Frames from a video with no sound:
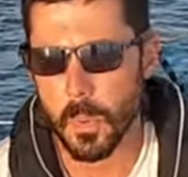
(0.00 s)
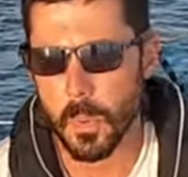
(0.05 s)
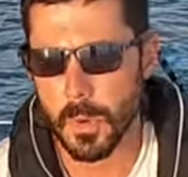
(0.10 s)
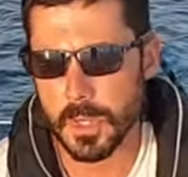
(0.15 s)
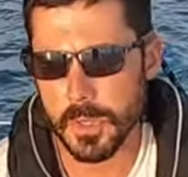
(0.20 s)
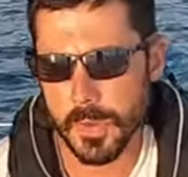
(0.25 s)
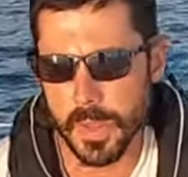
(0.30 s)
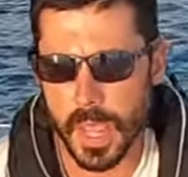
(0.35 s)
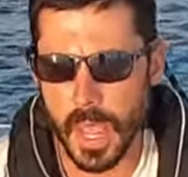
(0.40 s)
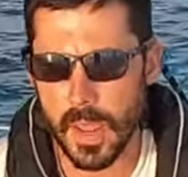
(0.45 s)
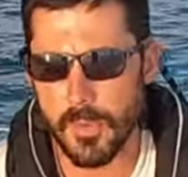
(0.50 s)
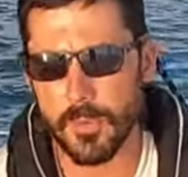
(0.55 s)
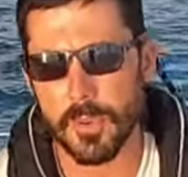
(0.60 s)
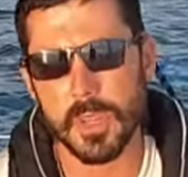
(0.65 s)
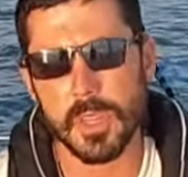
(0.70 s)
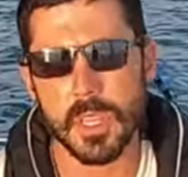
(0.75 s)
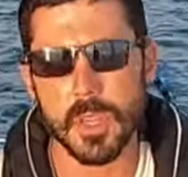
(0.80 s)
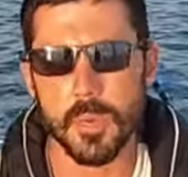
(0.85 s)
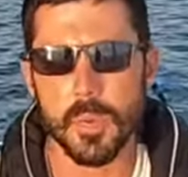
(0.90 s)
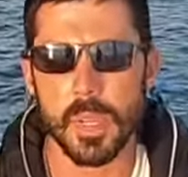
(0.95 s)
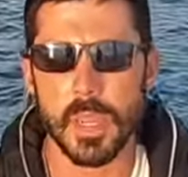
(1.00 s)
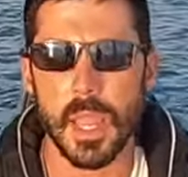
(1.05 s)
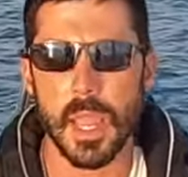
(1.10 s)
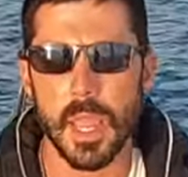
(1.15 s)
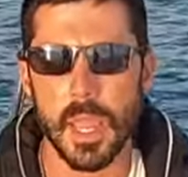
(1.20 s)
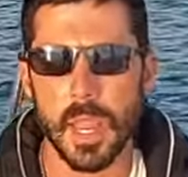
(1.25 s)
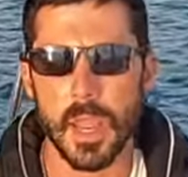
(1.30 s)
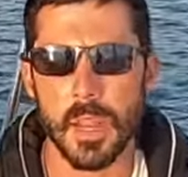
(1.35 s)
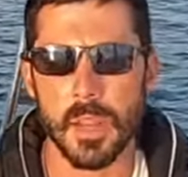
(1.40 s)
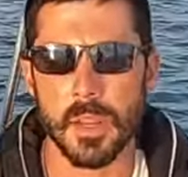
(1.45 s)
We're doing everything we
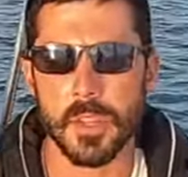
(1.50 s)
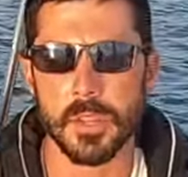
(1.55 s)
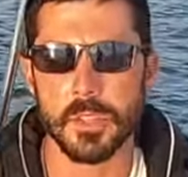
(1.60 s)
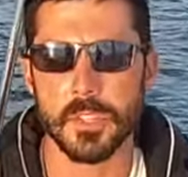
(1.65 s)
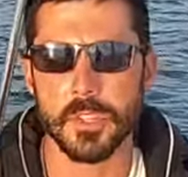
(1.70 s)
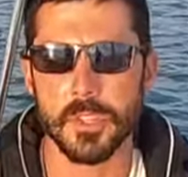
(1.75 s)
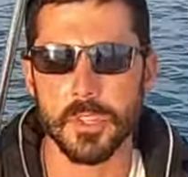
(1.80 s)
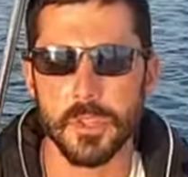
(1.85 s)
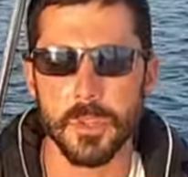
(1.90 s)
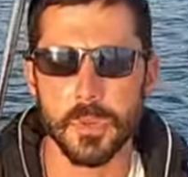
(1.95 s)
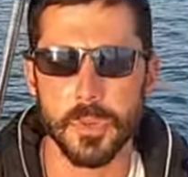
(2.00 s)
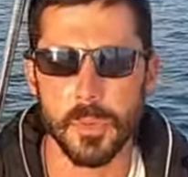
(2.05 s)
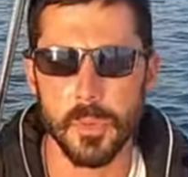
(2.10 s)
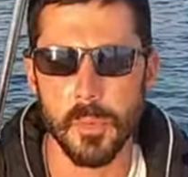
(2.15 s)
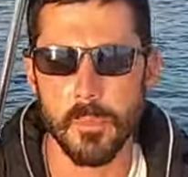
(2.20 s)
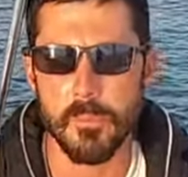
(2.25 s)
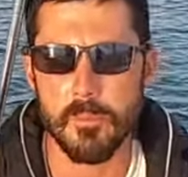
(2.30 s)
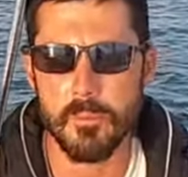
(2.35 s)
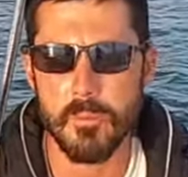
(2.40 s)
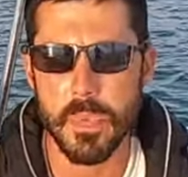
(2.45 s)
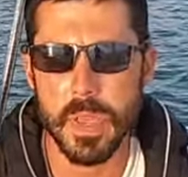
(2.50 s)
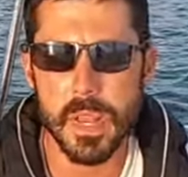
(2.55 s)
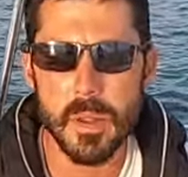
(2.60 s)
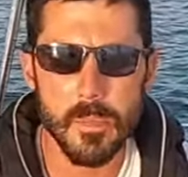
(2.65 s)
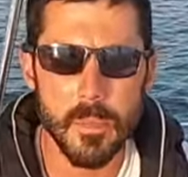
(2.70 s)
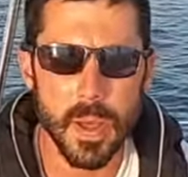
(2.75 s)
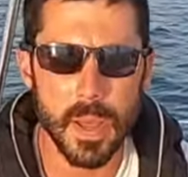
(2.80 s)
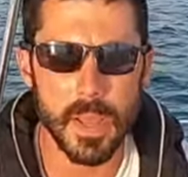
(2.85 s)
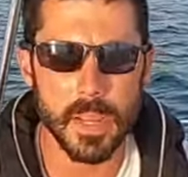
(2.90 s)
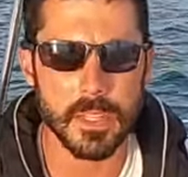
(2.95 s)
can to
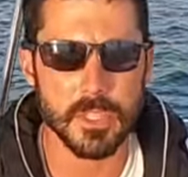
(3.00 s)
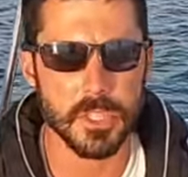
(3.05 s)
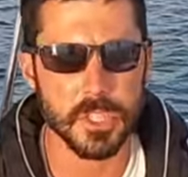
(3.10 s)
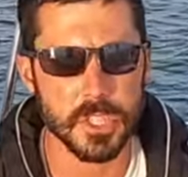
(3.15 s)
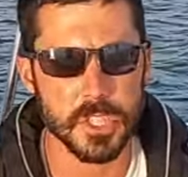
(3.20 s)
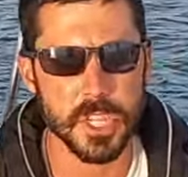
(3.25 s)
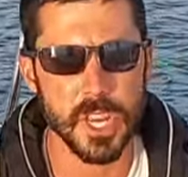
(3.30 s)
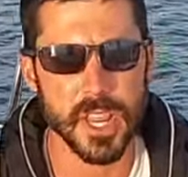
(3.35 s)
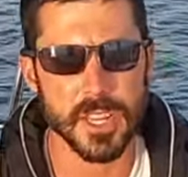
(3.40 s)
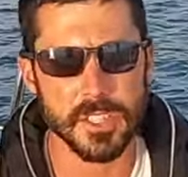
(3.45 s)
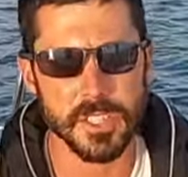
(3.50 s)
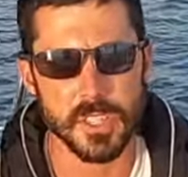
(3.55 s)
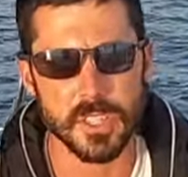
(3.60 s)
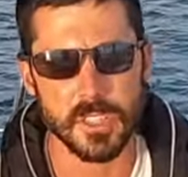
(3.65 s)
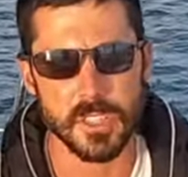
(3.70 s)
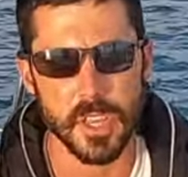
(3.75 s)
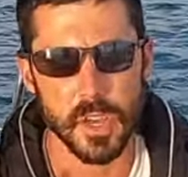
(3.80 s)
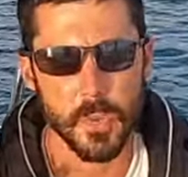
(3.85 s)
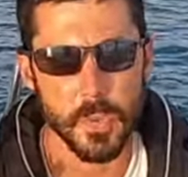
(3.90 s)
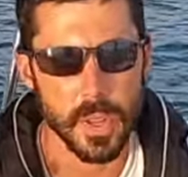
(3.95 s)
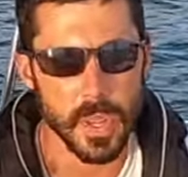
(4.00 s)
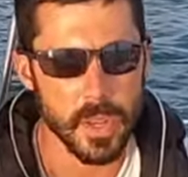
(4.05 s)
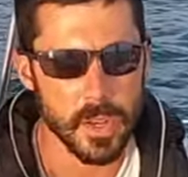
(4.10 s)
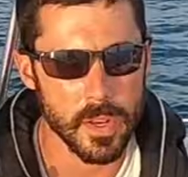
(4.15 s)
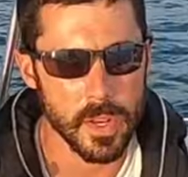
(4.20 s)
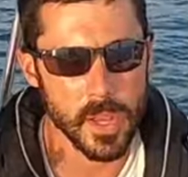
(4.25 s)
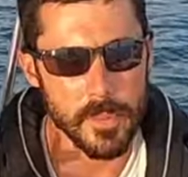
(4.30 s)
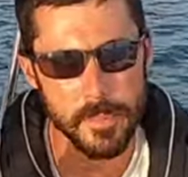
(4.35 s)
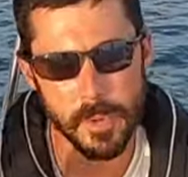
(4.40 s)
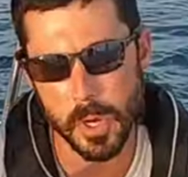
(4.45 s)
minimize the chances that we
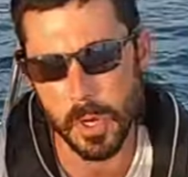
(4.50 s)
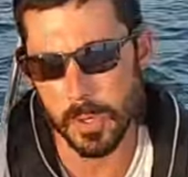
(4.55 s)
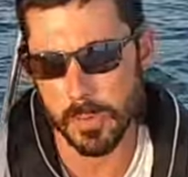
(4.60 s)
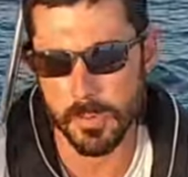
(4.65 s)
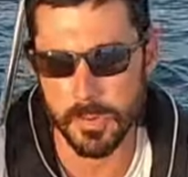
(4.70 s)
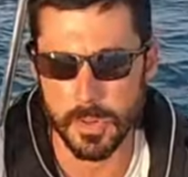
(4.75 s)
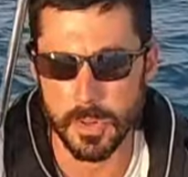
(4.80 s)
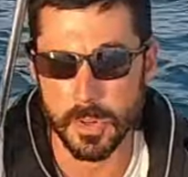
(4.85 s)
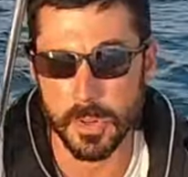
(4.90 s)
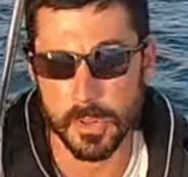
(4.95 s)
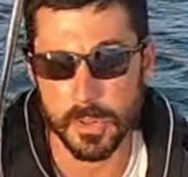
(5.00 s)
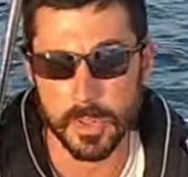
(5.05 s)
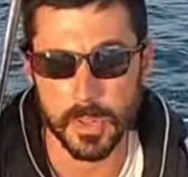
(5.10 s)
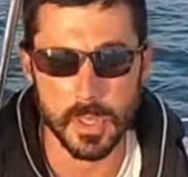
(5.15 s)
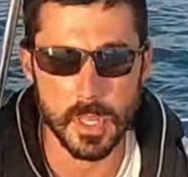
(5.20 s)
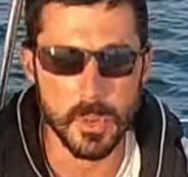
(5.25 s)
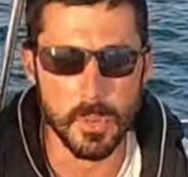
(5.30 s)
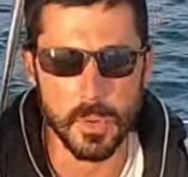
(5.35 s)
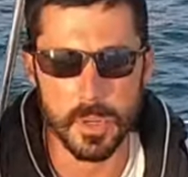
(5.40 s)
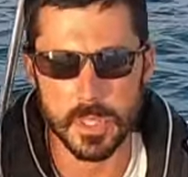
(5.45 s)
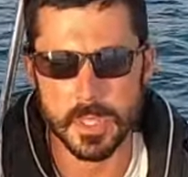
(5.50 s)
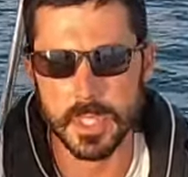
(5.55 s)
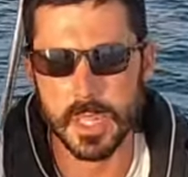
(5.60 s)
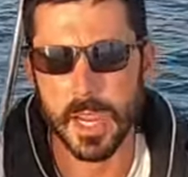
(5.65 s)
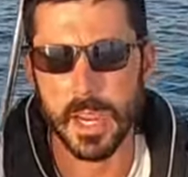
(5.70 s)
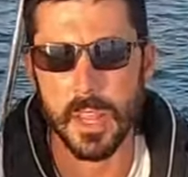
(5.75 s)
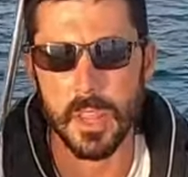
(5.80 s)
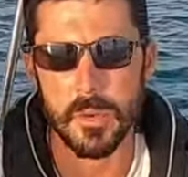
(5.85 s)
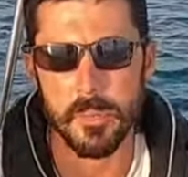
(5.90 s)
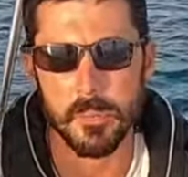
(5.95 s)
end up over the leeward
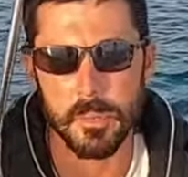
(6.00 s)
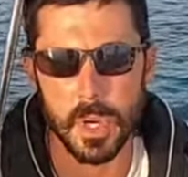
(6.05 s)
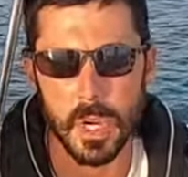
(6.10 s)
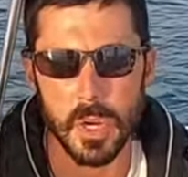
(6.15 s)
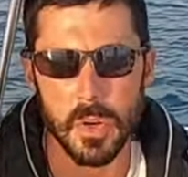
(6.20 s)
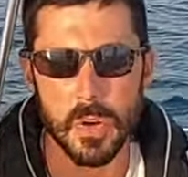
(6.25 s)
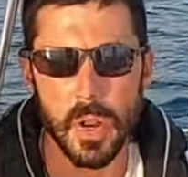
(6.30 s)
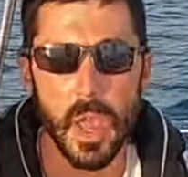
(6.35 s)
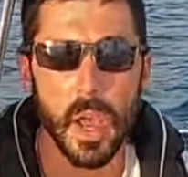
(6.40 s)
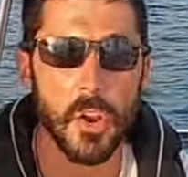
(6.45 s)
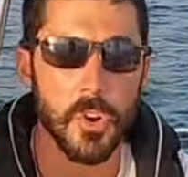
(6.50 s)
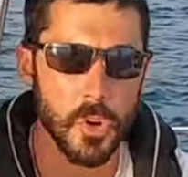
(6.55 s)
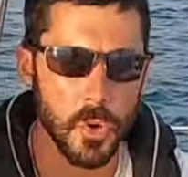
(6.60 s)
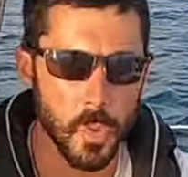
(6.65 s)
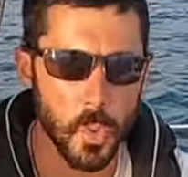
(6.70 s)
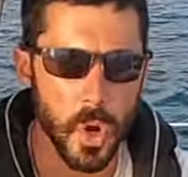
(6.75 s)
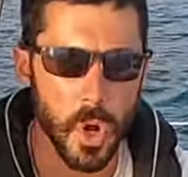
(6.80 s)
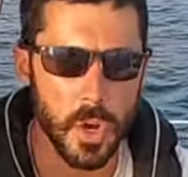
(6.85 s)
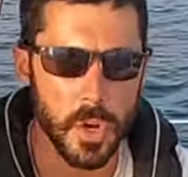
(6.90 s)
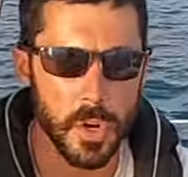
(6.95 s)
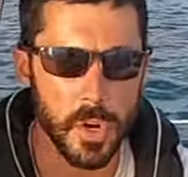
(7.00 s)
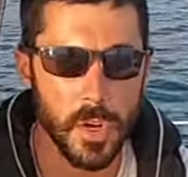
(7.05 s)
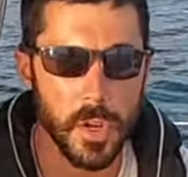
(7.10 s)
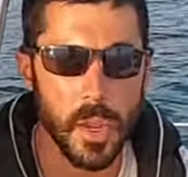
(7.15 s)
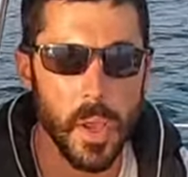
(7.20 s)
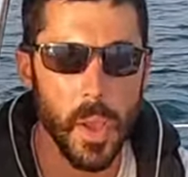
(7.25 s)
side of the boat underwater.